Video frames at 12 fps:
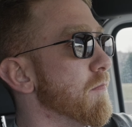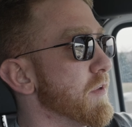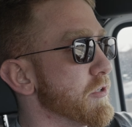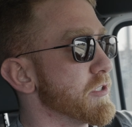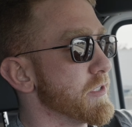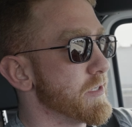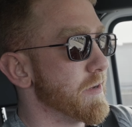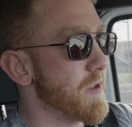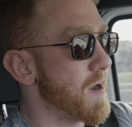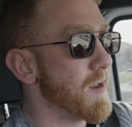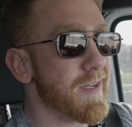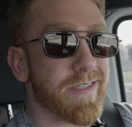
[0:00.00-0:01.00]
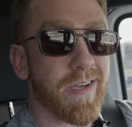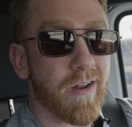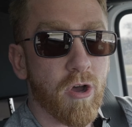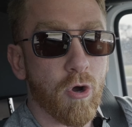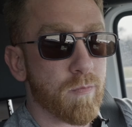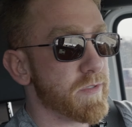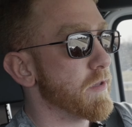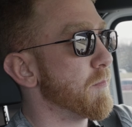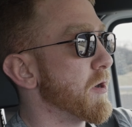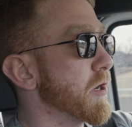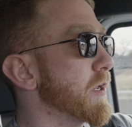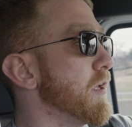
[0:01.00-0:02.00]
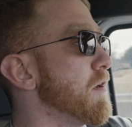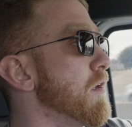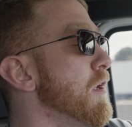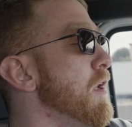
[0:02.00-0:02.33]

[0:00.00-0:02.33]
There's just not a ton of homes on the market.